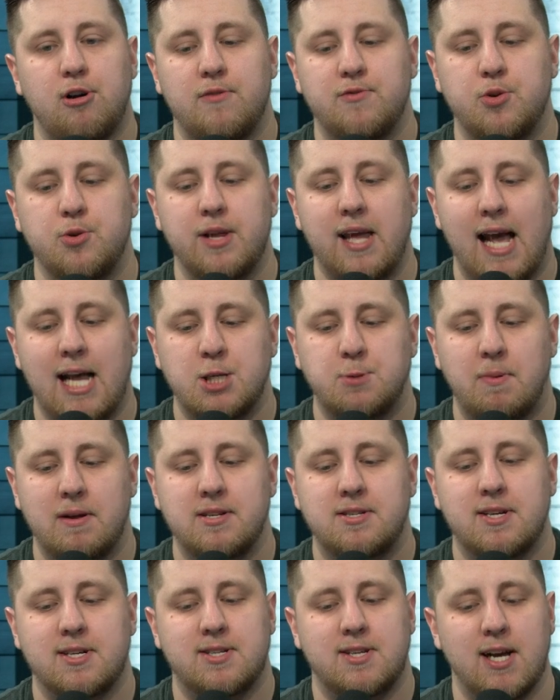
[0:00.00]
of Duty has been
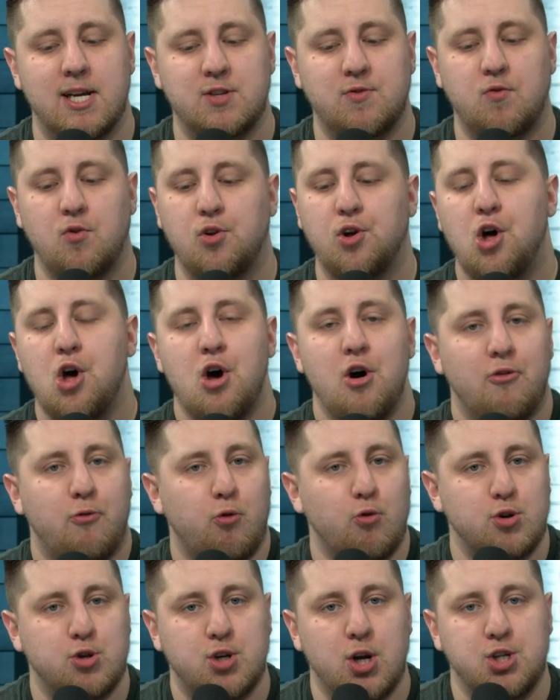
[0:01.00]
successful
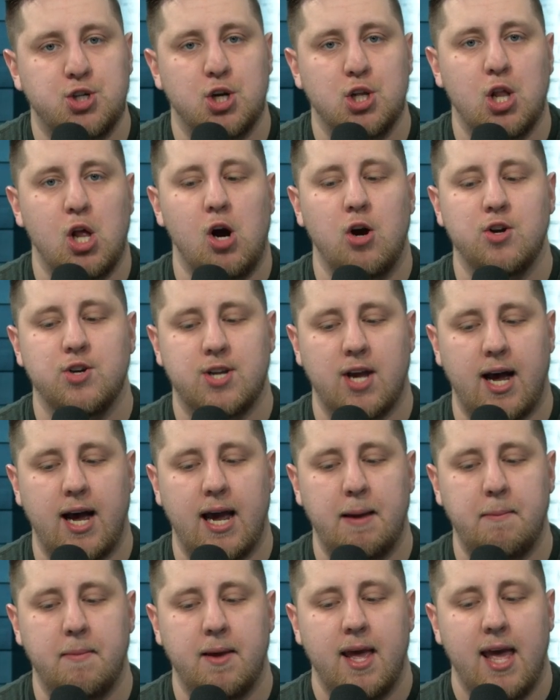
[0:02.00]
for such a long
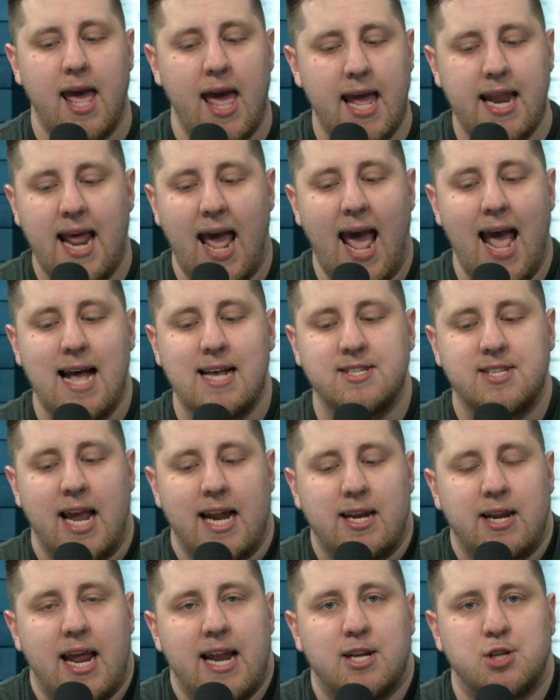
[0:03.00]
time and
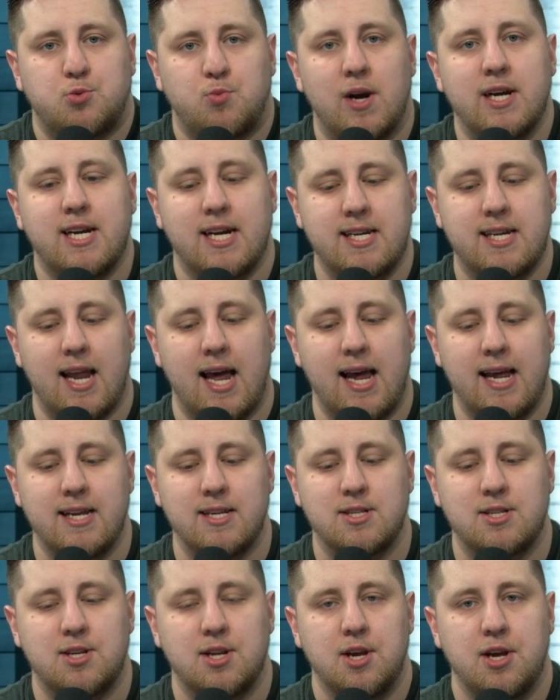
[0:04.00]
is
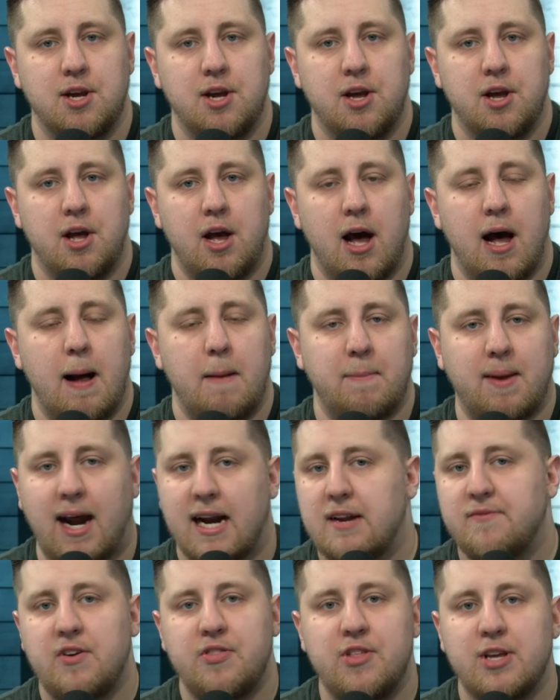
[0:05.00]
recognized
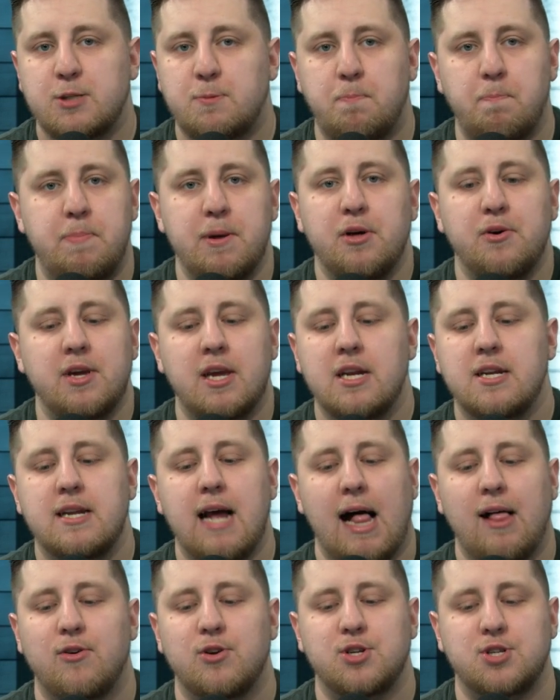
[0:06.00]
kind of in this
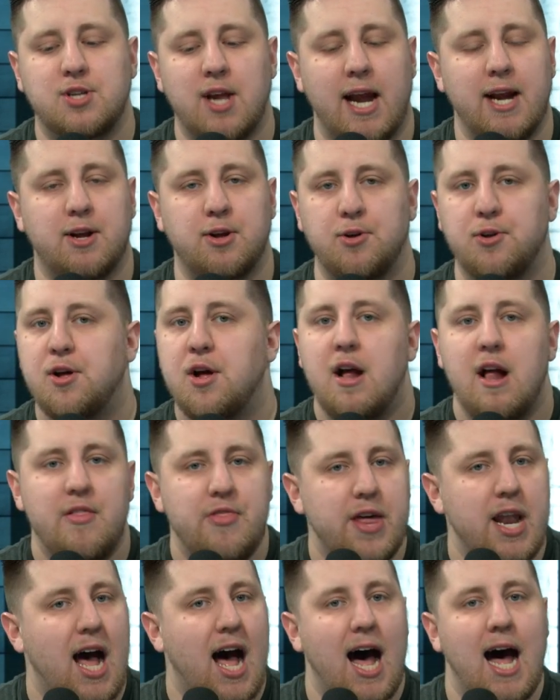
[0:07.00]
billion-dollar cycle
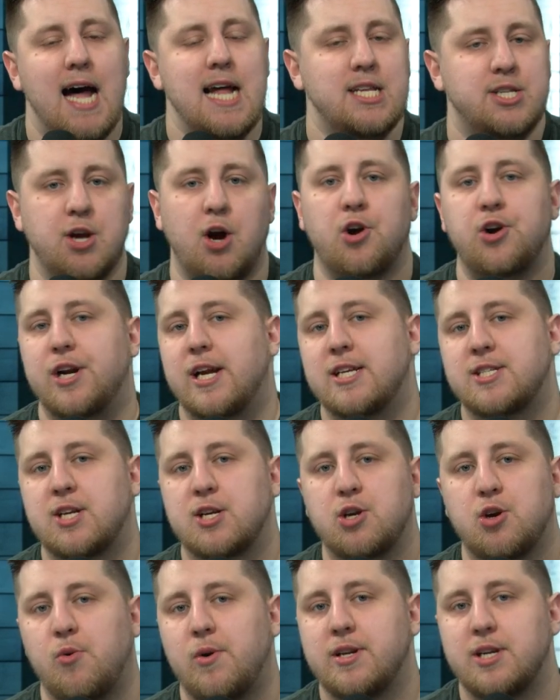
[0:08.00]
that odds are isn't
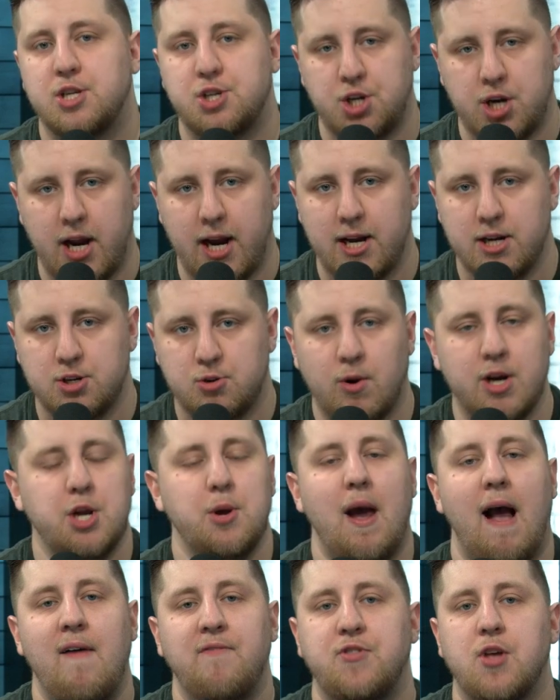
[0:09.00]
going to change, right? You
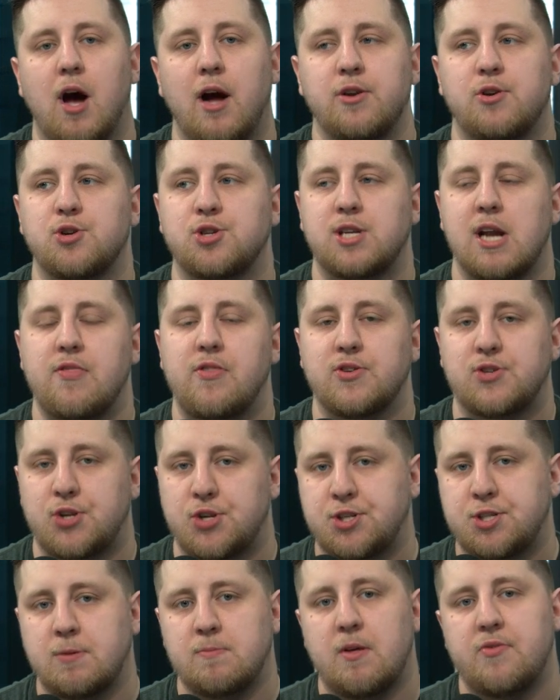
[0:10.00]
have to understand the
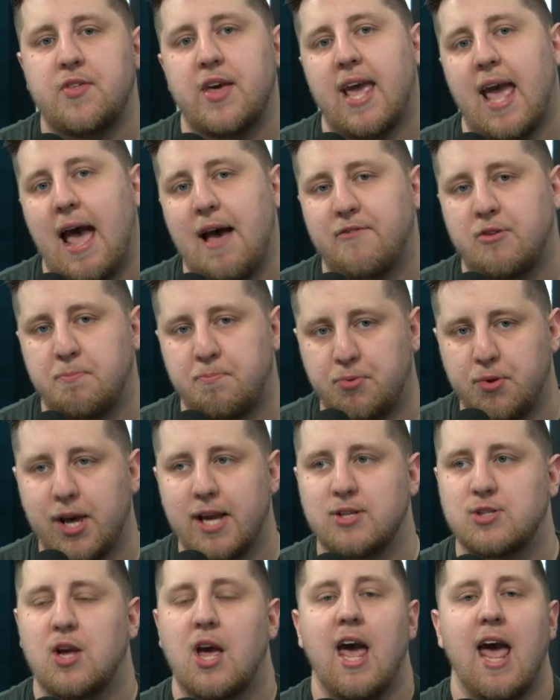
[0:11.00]
system that they have in
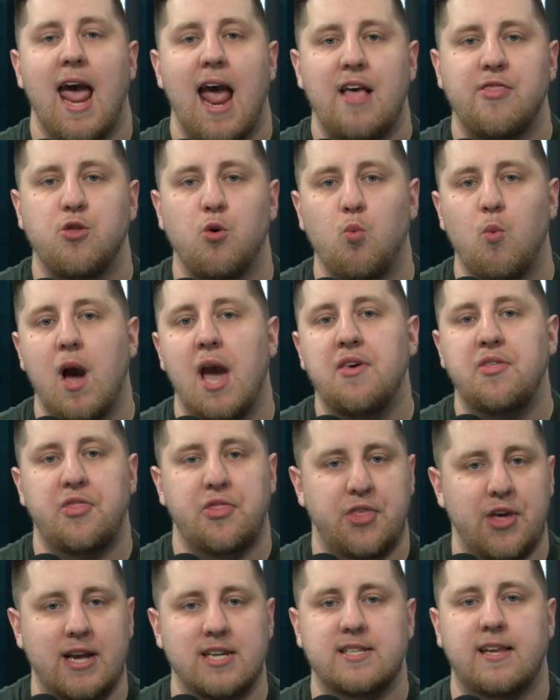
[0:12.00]
place and the way that
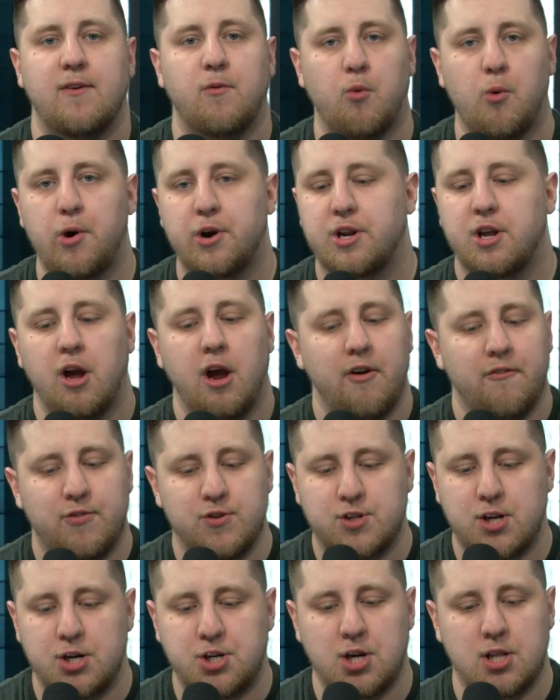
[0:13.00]
things have worked for
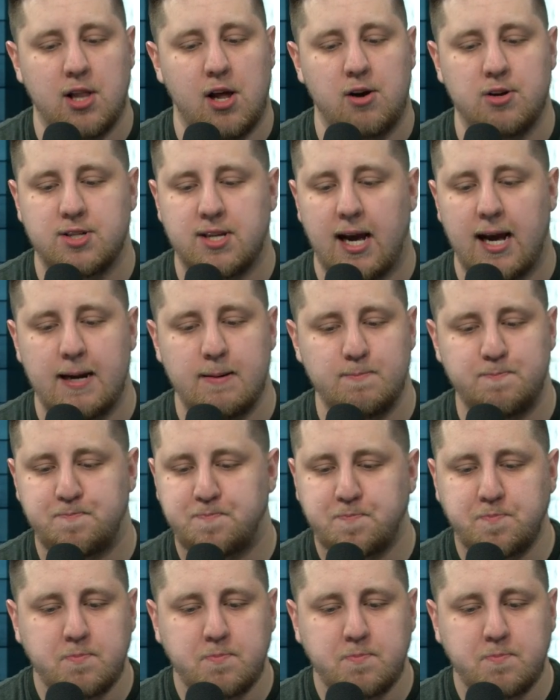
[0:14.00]
such a long time.